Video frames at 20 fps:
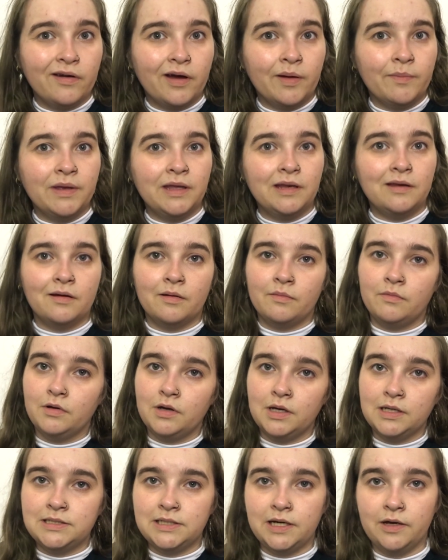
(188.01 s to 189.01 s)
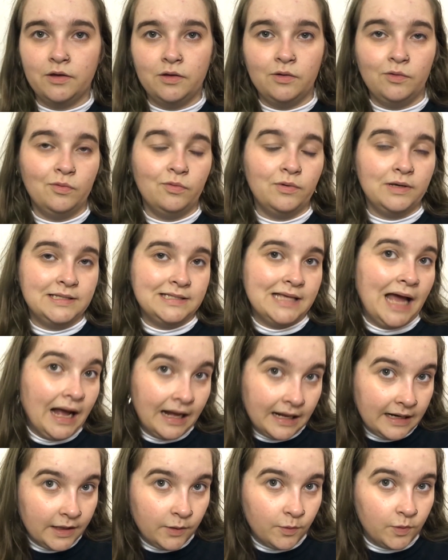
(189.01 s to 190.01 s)
I mean, I'm not going to tell you
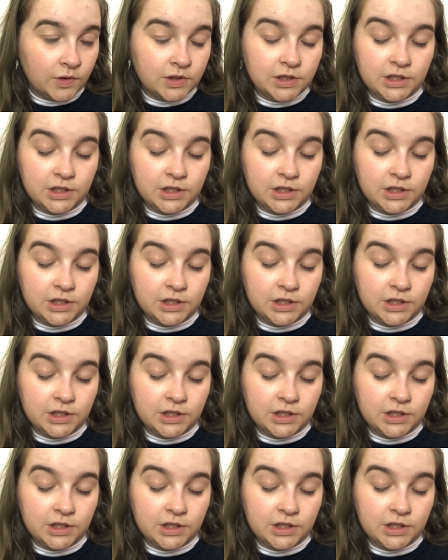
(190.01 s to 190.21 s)
exactly what